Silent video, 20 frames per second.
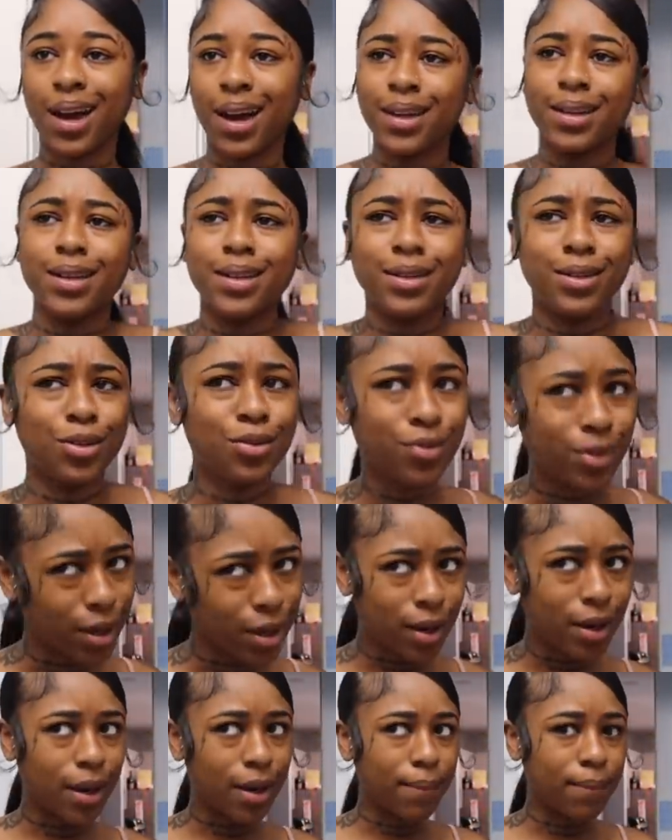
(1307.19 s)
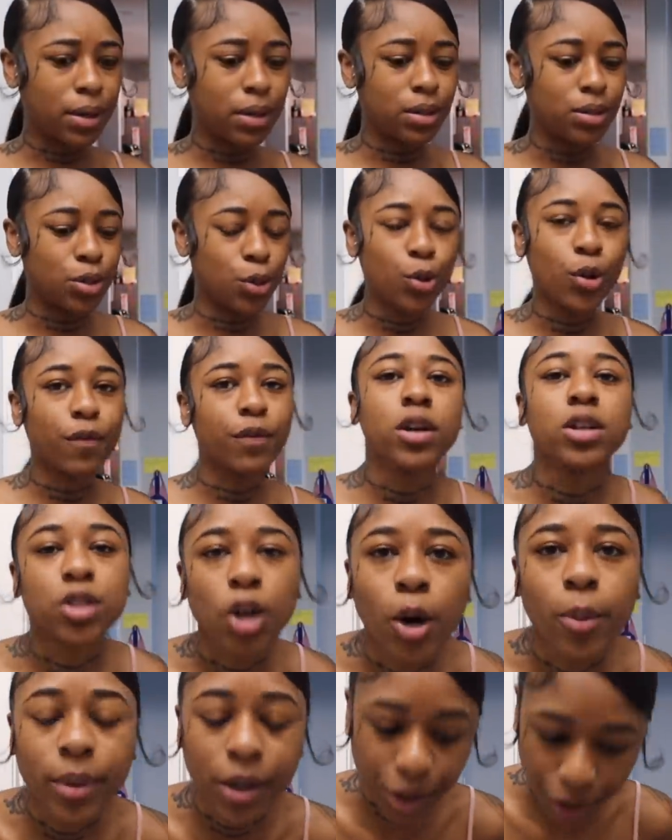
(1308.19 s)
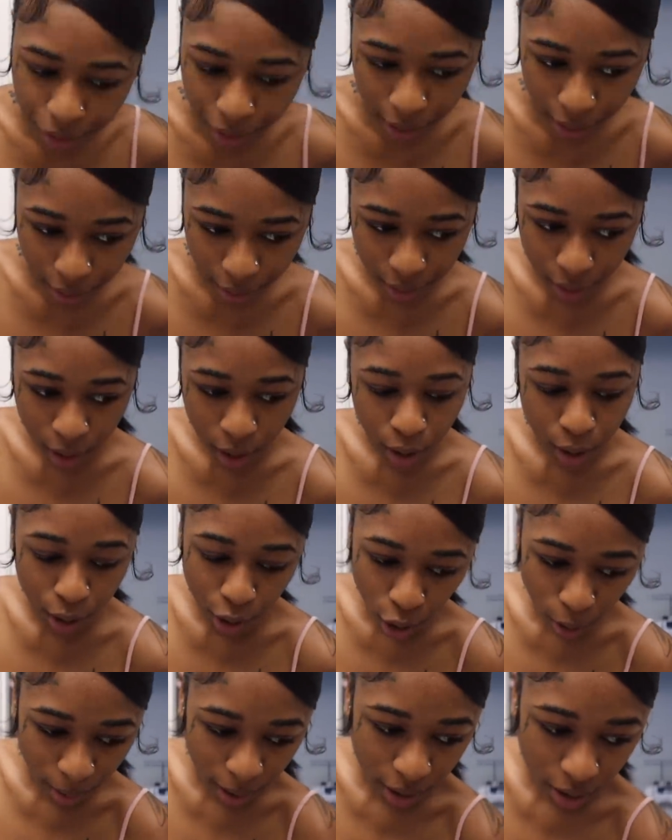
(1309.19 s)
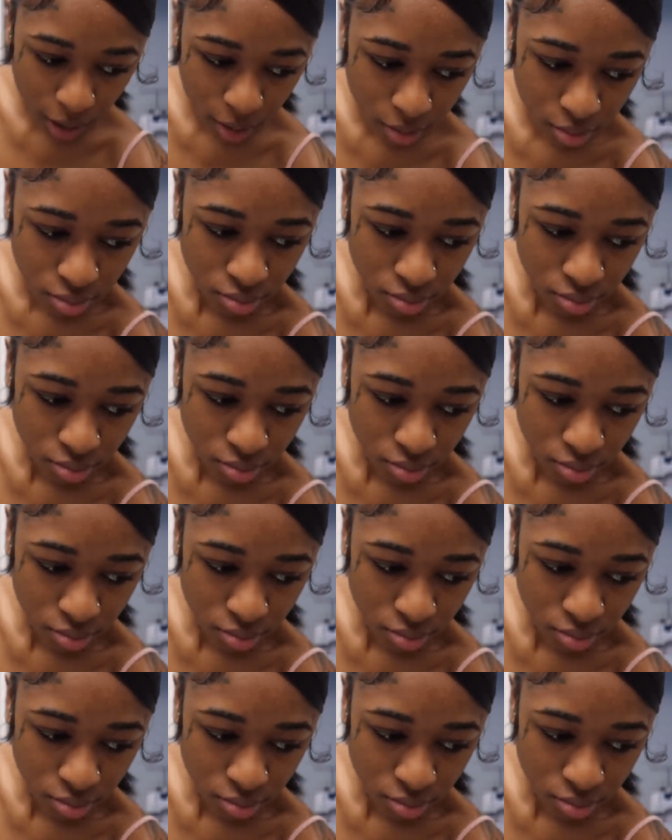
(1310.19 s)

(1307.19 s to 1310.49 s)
I didn't do none of that because who the fuck told me to do that? Nobody.